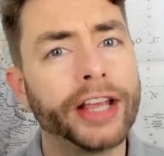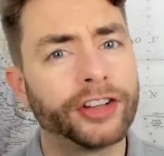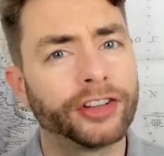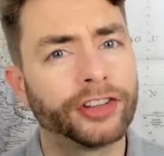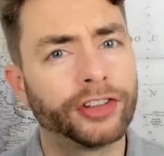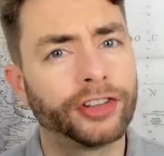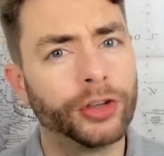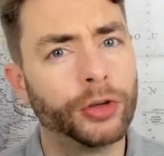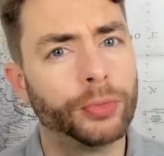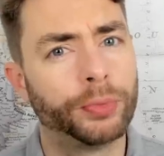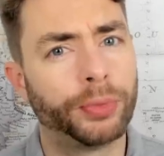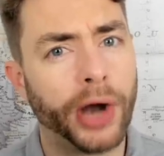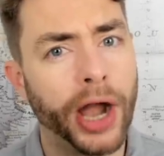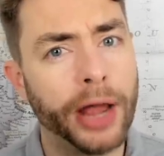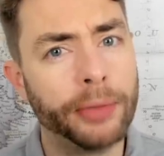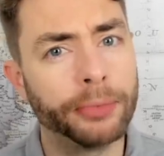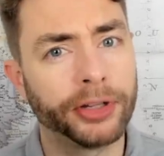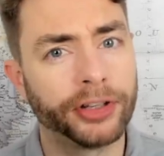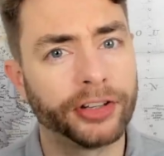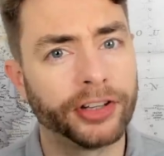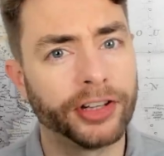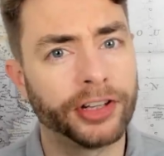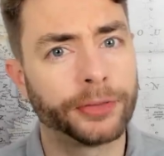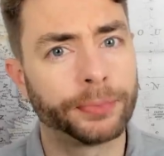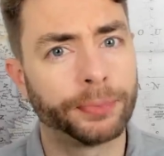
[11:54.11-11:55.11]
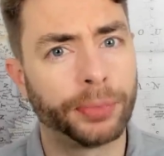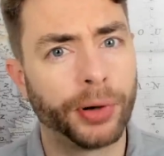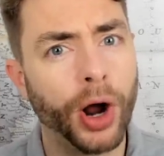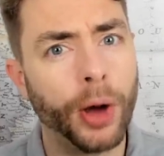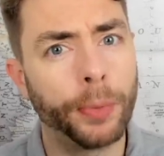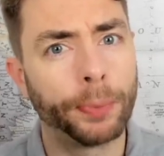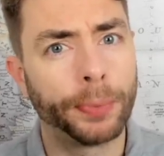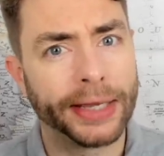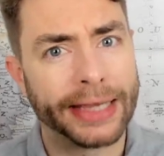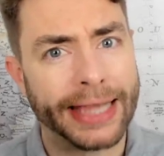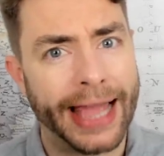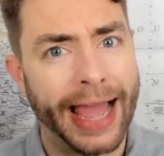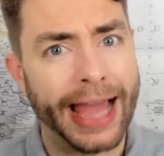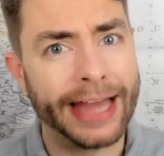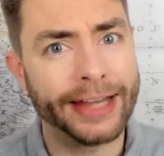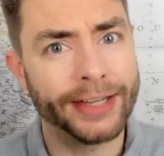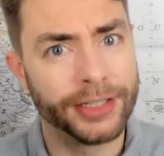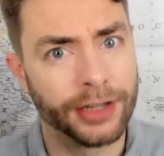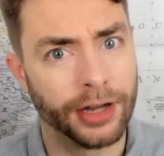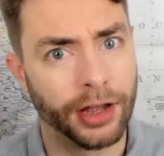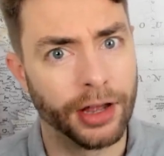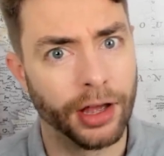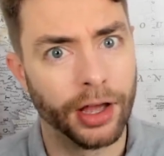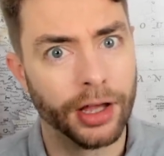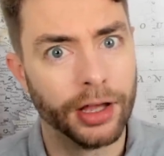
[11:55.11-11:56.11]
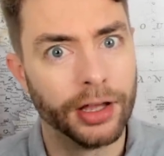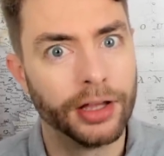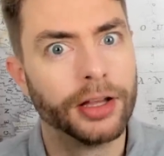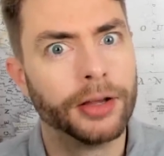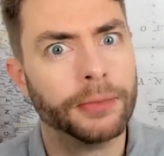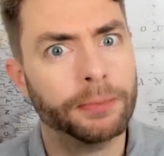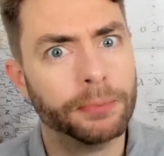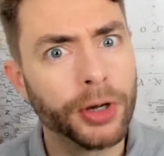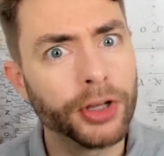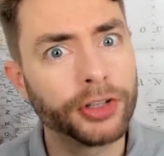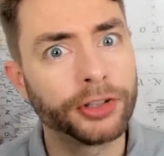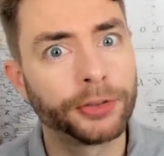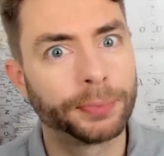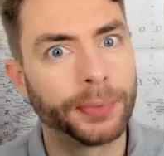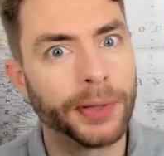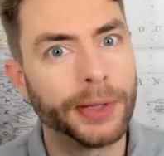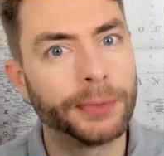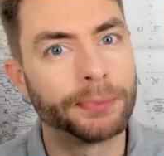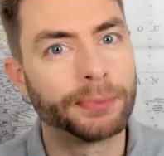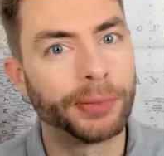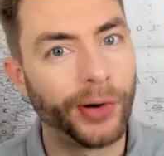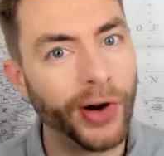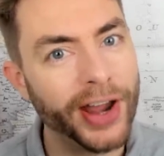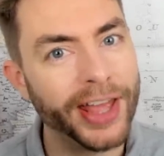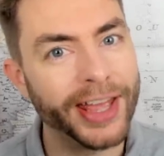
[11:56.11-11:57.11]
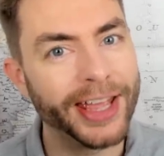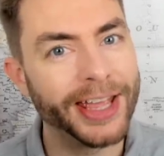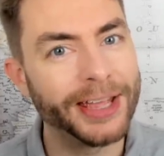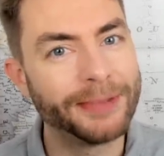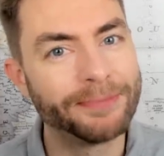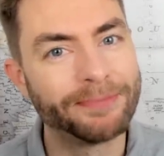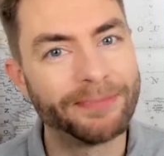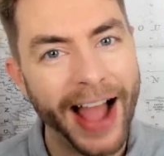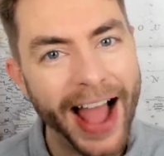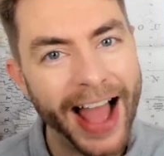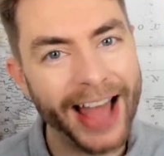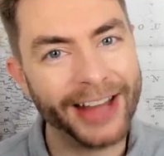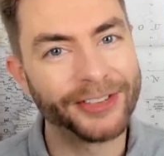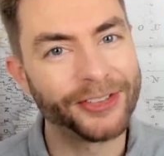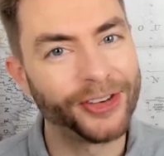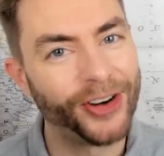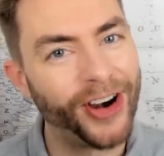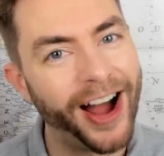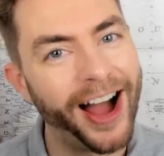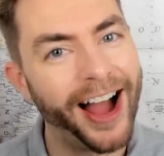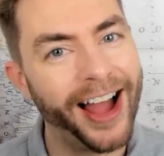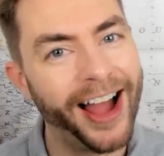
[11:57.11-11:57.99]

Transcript: White supremacist propaganda must be pretty bad,